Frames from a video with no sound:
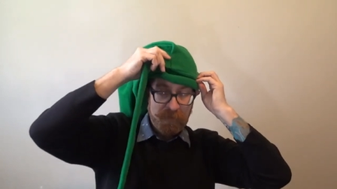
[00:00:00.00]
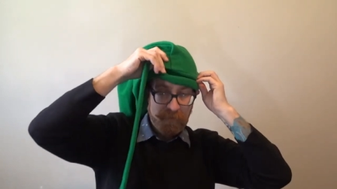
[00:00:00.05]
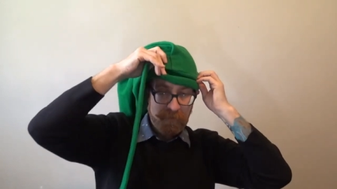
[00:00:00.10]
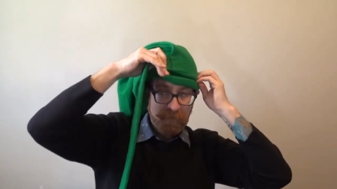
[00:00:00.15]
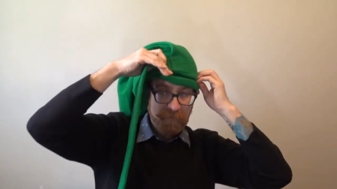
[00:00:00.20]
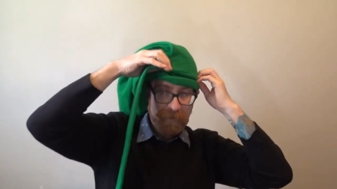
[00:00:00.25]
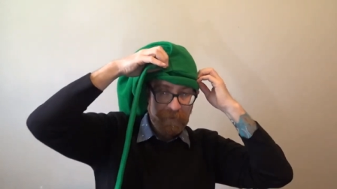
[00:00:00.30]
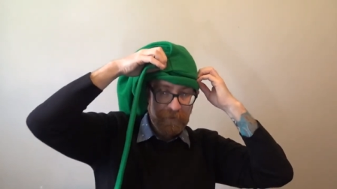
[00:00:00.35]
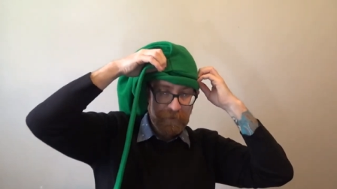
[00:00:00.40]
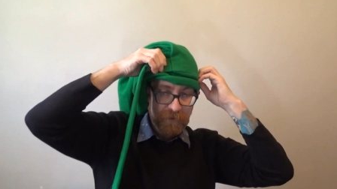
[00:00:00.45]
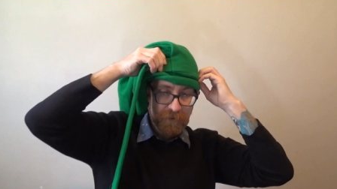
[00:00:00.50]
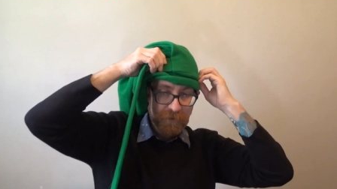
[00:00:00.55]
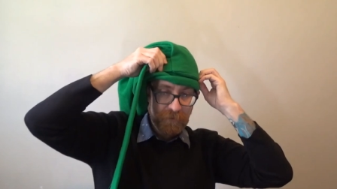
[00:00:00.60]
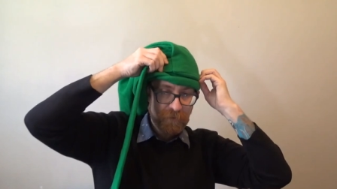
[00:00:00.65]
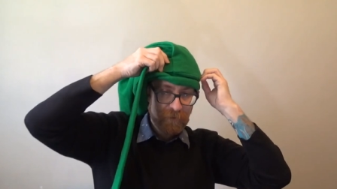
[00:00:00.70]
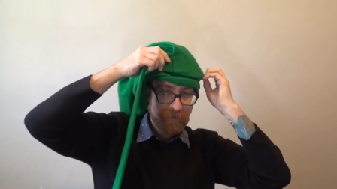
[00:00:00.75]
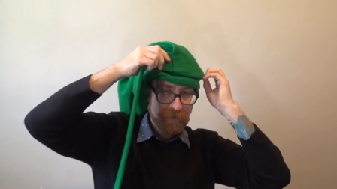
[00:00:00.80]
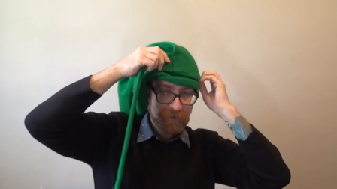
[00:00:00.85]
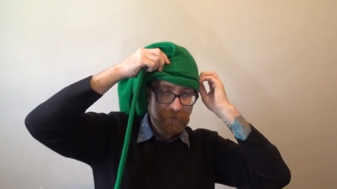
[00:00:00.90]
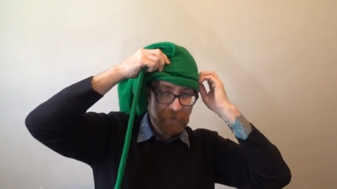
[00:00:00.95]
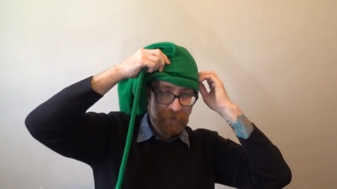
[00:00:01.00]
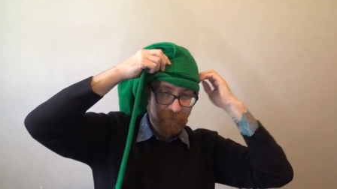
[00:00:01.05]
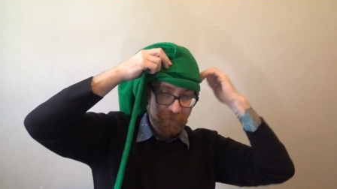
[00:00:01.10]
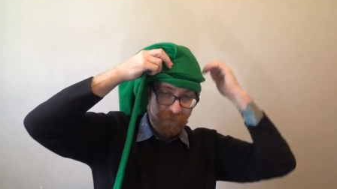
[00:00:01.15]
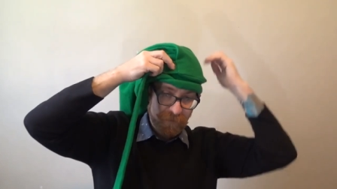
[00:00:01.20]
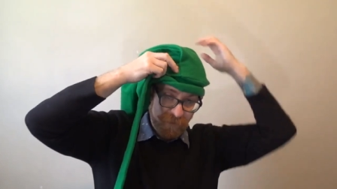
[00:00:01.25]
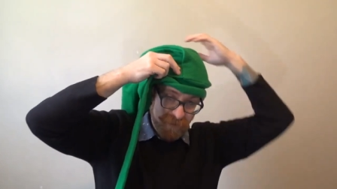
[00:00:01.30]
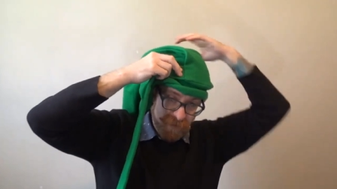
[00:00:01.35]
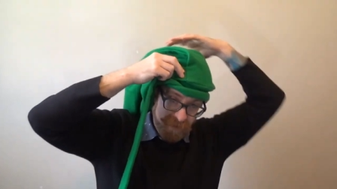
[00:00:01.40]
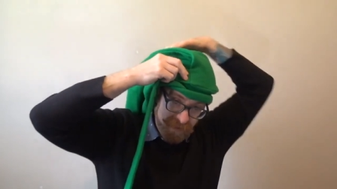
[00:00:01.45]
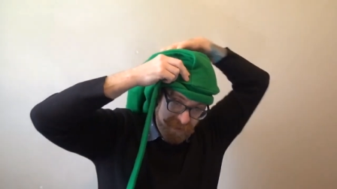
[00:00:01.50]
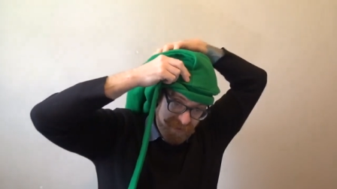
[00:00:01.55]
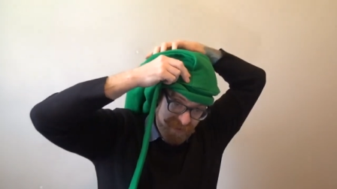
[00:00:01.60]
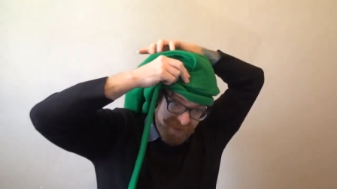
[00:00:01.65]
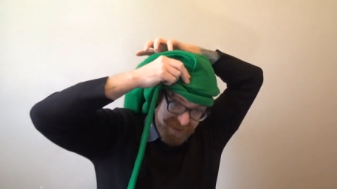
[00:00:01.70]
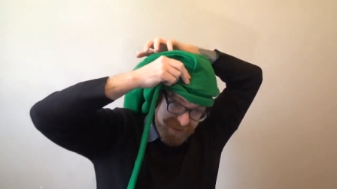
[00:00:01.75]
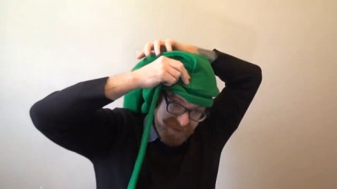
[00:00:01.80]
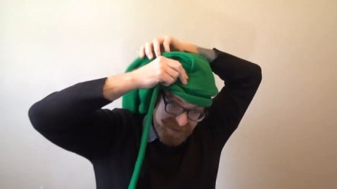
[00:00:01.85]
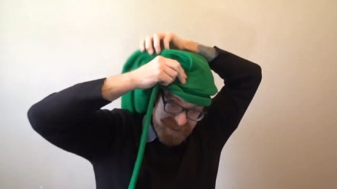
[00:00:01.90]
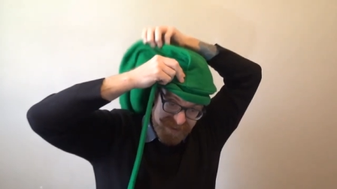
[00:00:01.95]
want to make sure that your
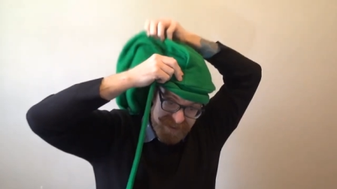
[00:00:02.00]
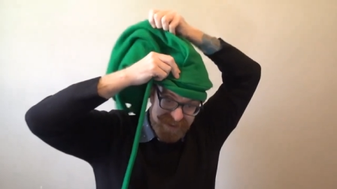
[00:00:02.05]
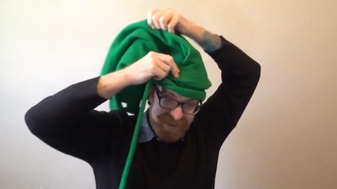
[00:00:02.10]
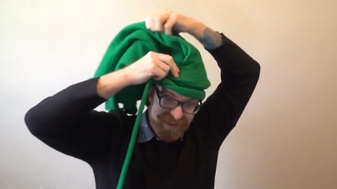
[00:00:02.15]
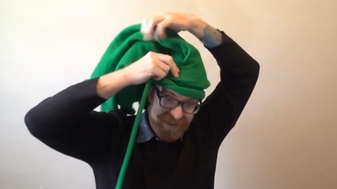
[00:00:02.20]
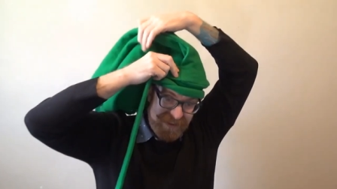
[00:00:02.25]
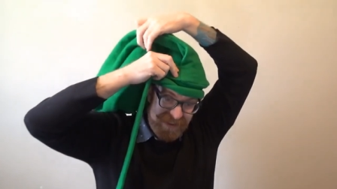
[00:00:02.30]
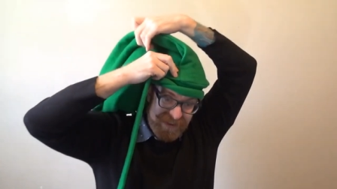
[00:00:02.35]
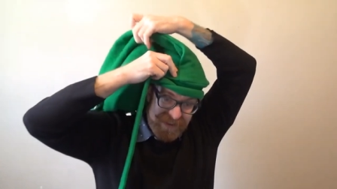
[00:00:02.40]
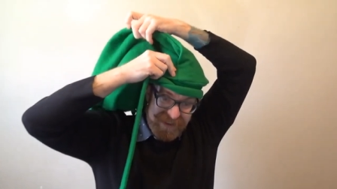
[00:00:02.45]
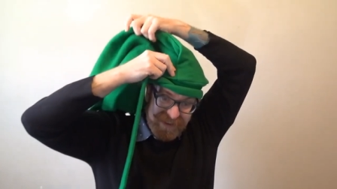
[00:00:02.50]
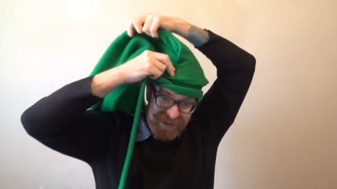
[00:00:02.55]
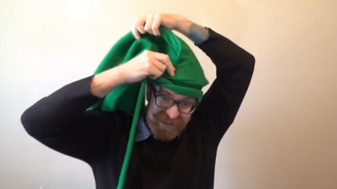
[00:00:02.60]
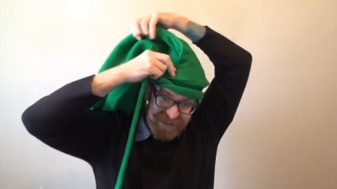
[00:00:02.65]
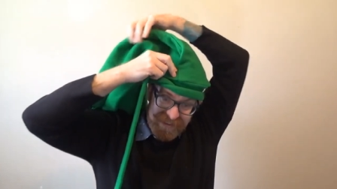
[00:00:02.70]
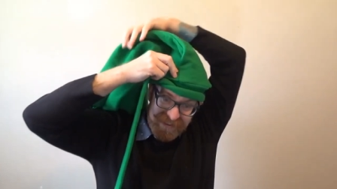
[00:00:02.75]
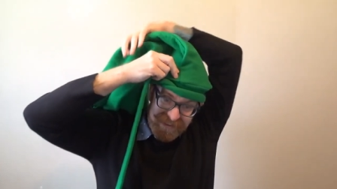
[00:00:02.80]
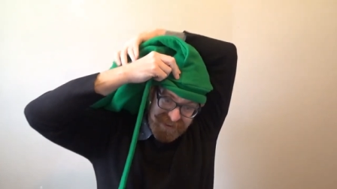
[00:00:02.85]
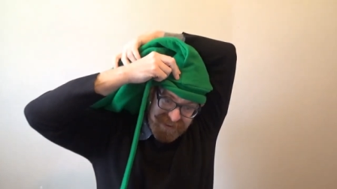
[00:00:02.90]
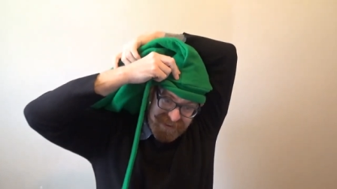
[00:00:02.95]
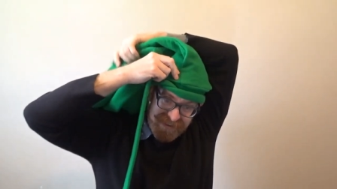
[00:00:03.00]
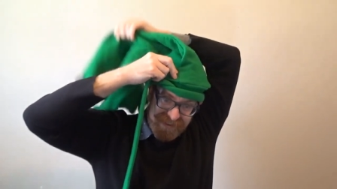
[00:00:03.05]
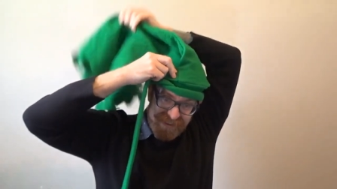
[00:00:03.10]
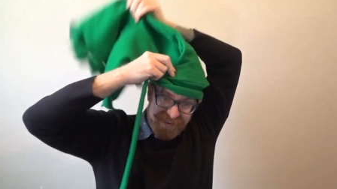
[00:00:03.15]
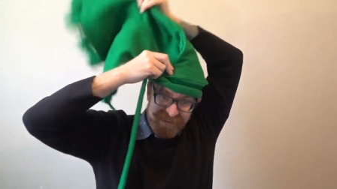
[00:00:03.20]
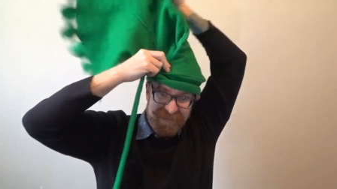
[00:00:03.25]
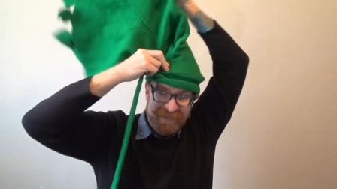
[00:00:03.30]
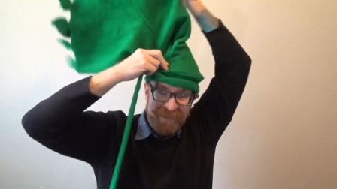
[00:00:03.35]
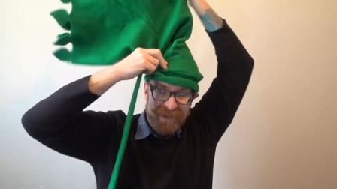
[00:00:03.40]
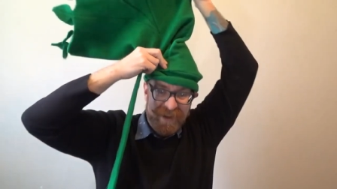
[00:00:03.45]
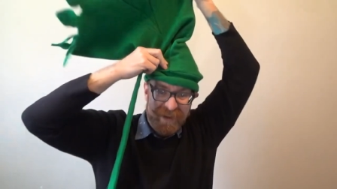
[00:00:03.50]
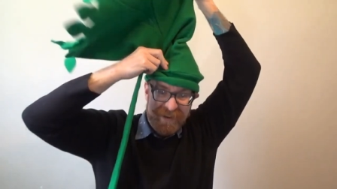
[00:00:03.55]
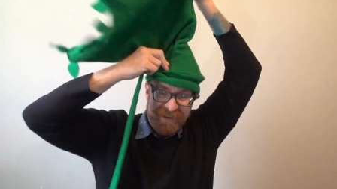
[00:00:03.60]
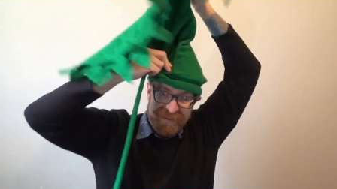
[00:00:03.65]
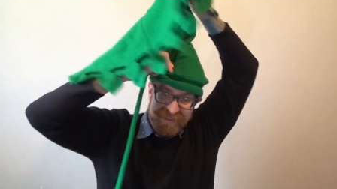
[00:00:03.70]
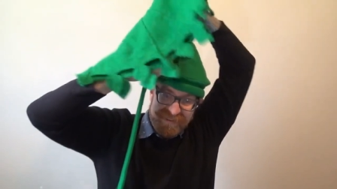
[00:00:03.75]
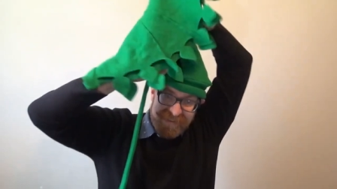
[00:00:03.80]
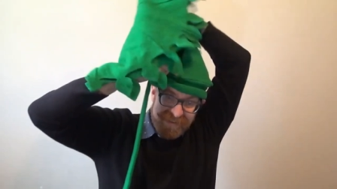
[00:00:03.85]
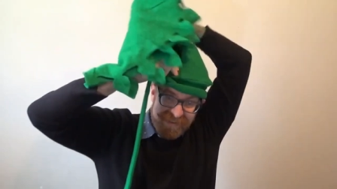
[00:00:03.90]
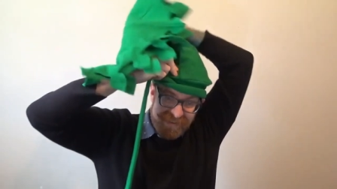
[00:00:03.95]
roll is nice and flat,
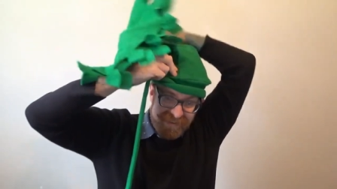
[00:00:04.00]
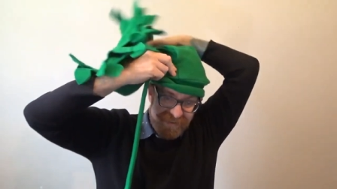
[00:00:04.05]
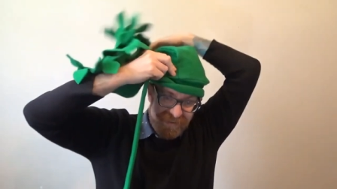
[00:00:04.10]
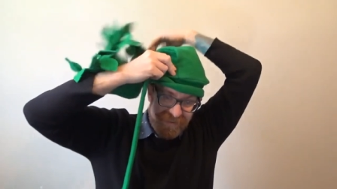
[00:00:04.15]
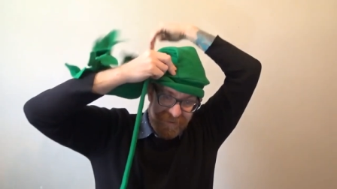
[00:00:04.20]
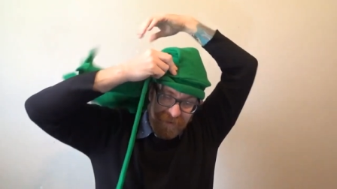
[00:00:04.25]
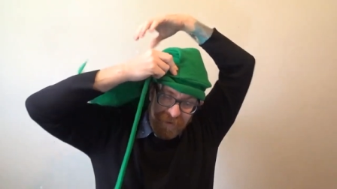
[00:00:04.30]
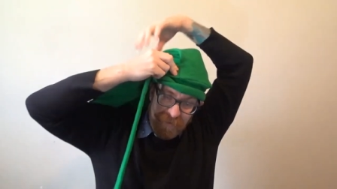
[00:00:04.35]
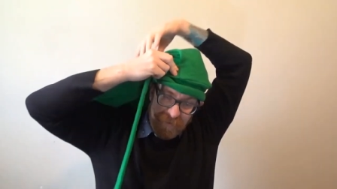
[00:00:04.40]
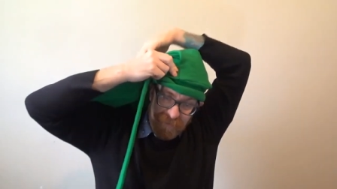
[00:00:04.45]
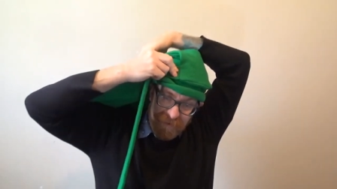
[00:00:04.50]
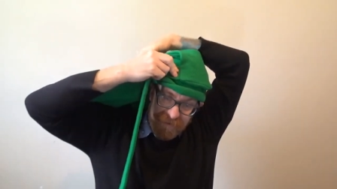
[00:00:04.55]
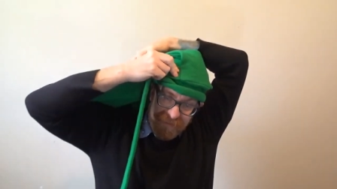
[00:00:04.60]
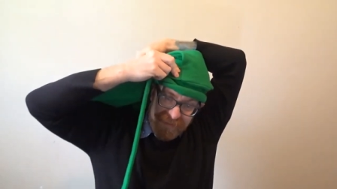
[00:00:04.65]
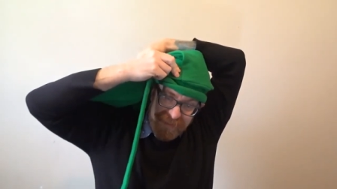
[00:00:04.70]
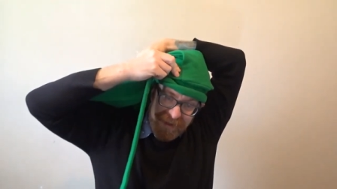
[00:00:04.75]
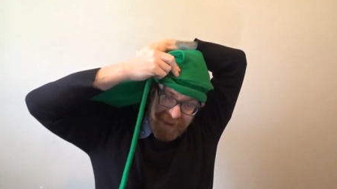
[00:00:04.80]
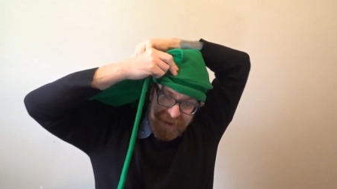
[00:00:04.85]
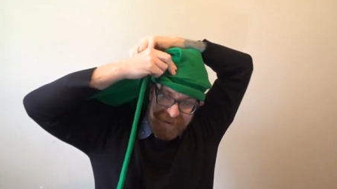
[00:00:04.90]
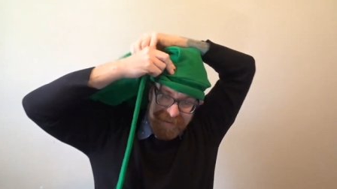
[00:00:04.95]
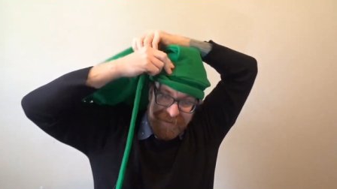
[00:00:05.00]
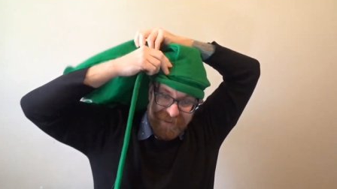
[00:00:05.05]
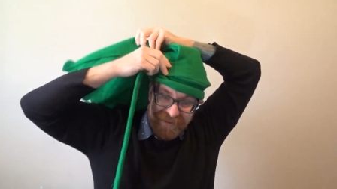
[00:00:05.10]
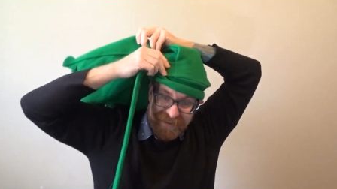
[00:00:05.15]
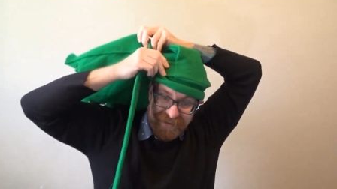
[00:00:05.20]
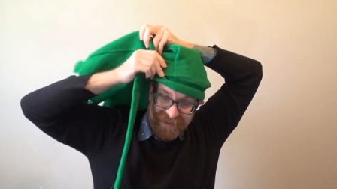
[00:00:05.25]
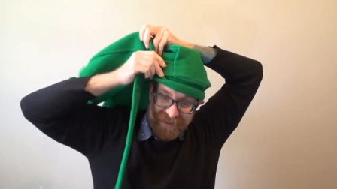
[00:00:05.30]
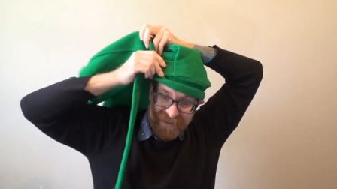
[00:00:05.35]
because you don't want that